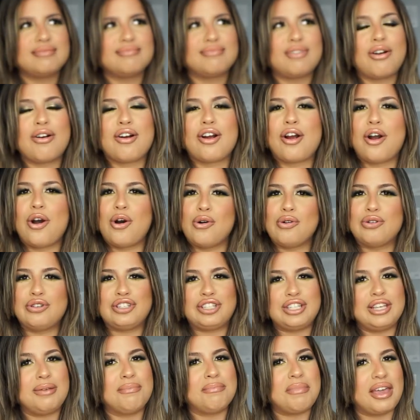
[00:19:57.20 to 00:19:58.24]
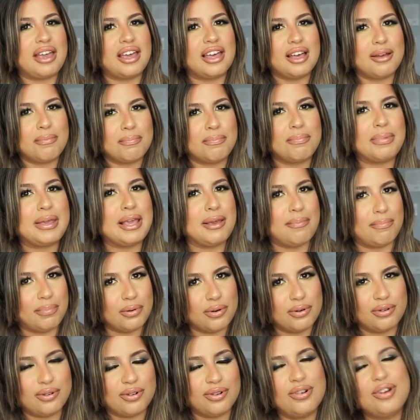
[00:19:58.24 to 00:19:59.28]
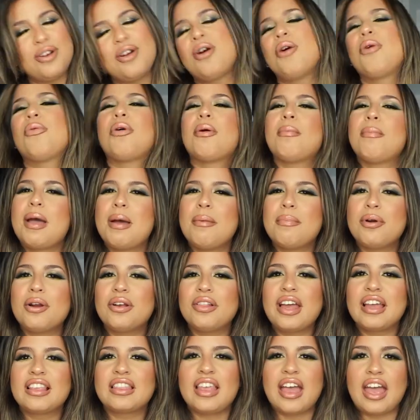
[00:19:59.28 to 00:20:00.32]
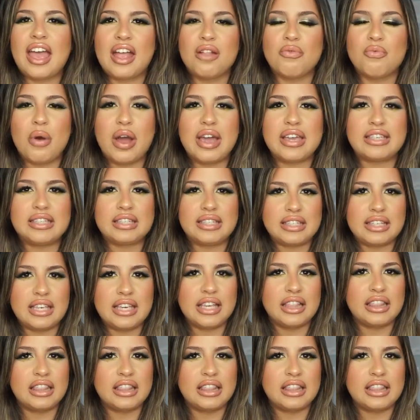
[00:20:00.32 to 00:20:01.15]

or OG makeup people, remember like the NYC